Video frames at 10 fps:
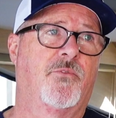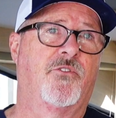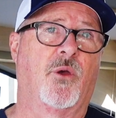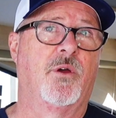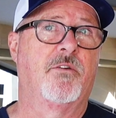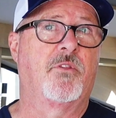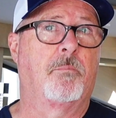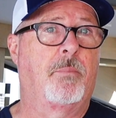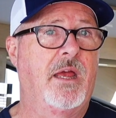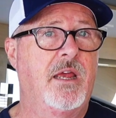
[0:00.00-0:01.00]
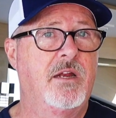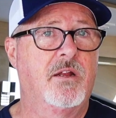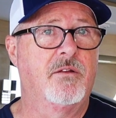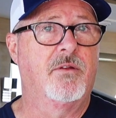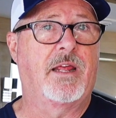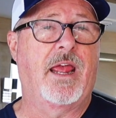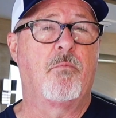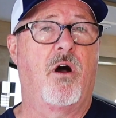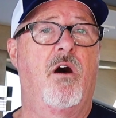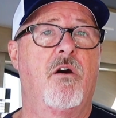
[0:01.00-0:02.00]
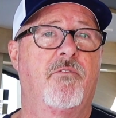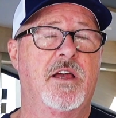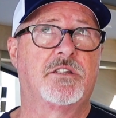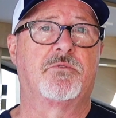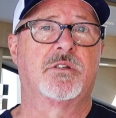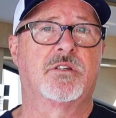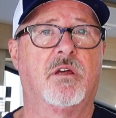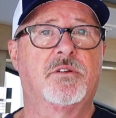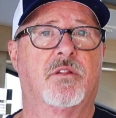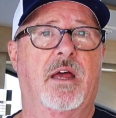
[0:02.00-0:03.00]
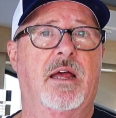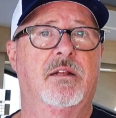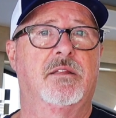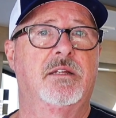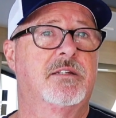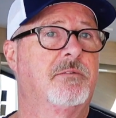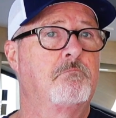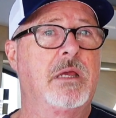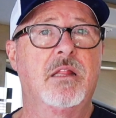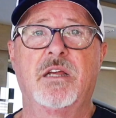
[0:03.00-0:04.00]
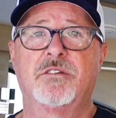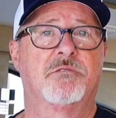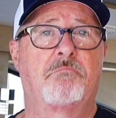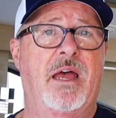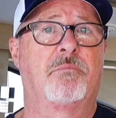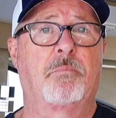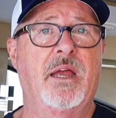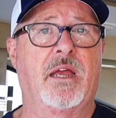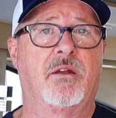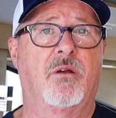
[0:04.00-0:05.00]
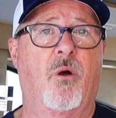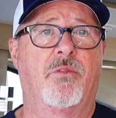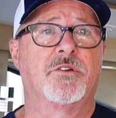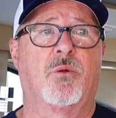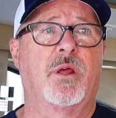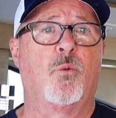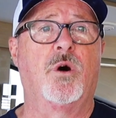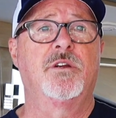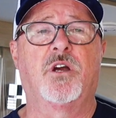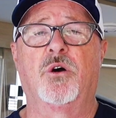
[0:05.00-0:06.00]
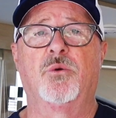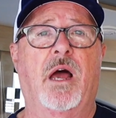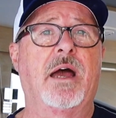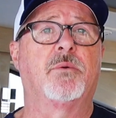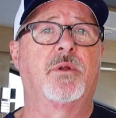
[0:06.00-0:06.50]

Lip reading: So if the paint came off as a result of that, then to me that's just bad paint. Or there's only one coat, I don't